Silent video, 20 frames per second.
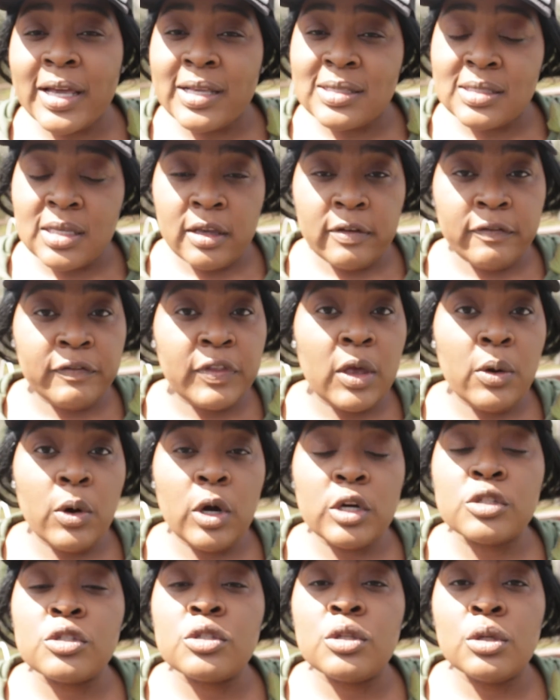as if they
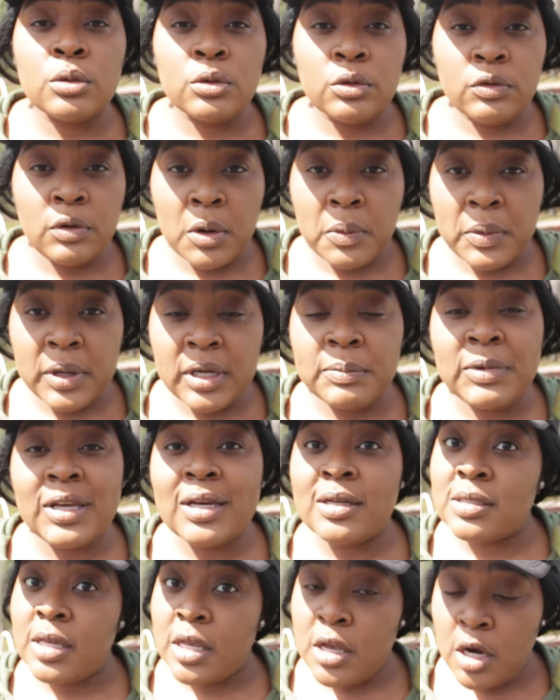are still growing,
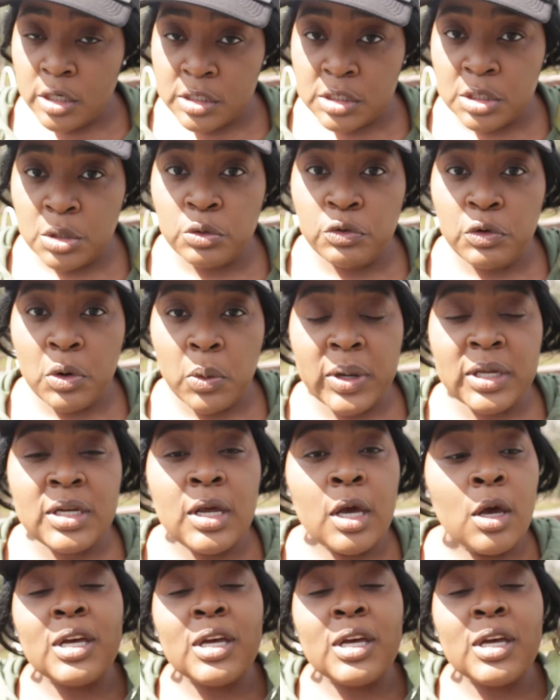because they are still growing,